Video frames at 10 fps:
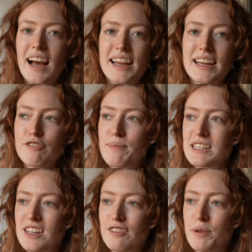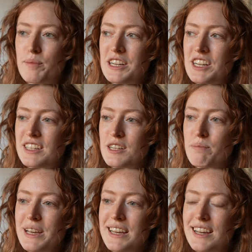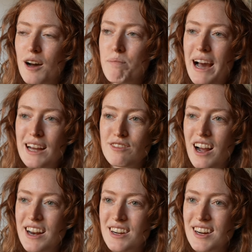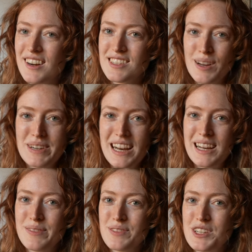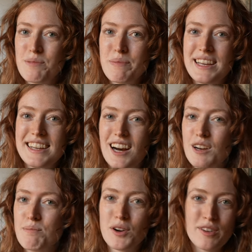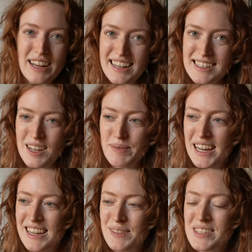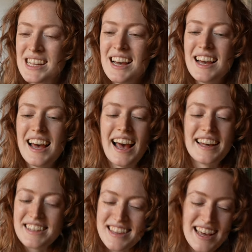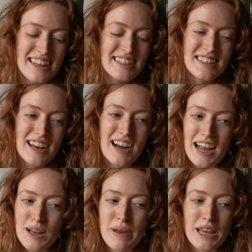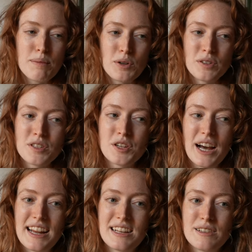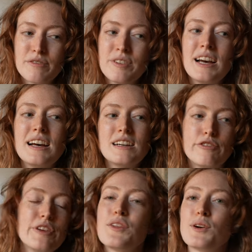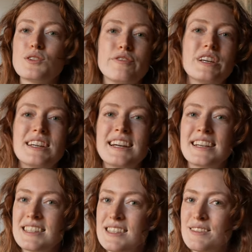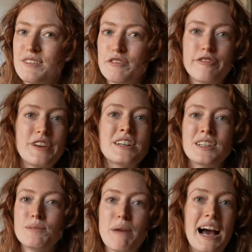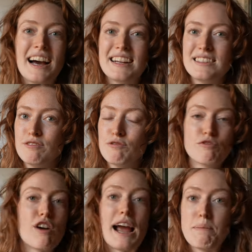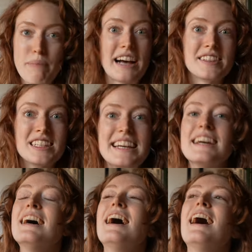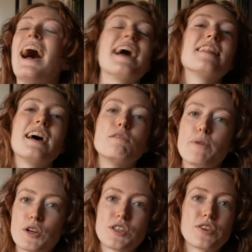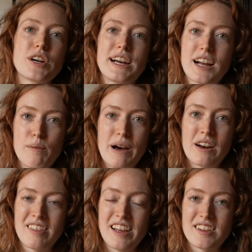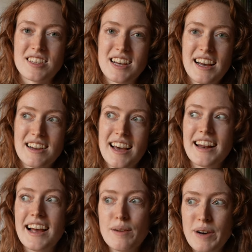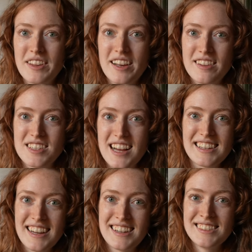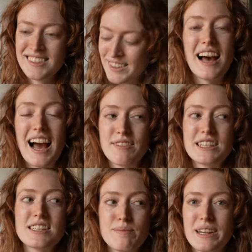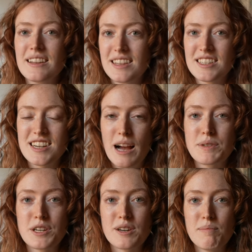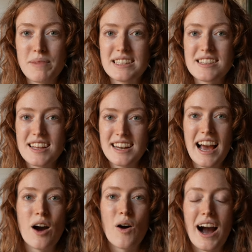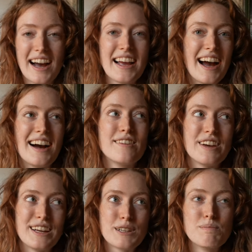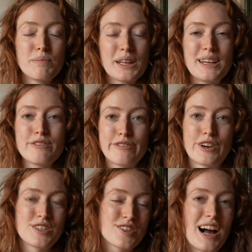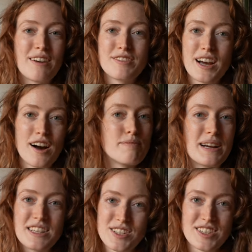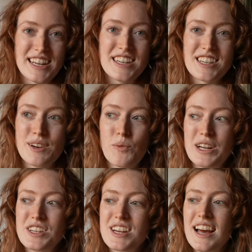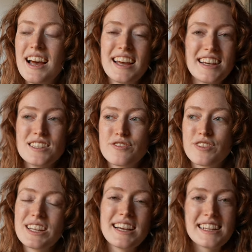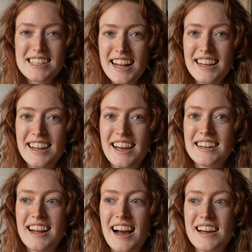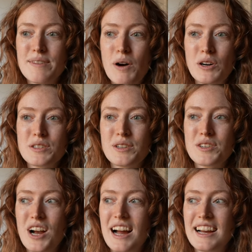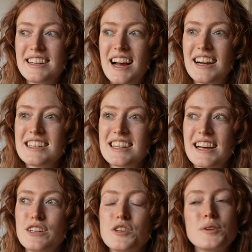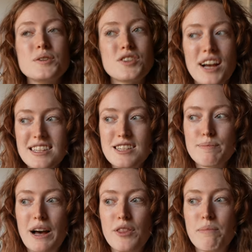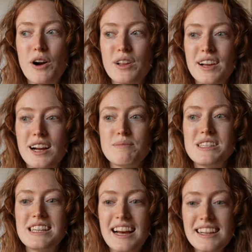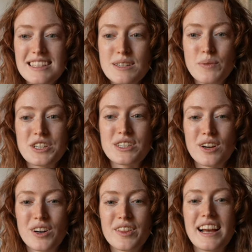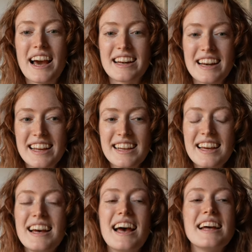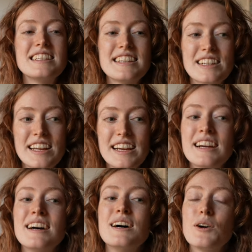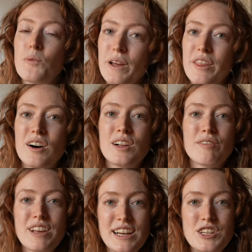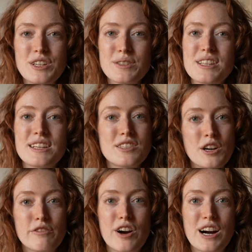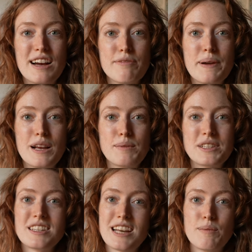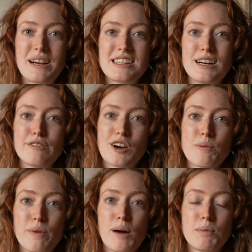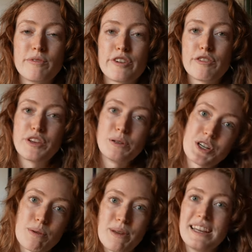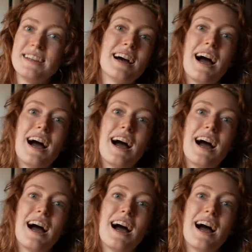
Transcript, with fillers: I give myself permission to be a bad writer sometimes, to be unmotivated sometimes, and then I am able to kind of feel those feelings, feel bad, write badly, and then push through it and come out on the other side. And I am on the other side now. Having submitted this chapter means that now I have a complete first draft of my dissertation, which is really exciting. And I'm also trying not to get too stressed about the part that comes next, which is all the editing and dealing with all of the issues that so far I've been able to tell myself are a problem for future me.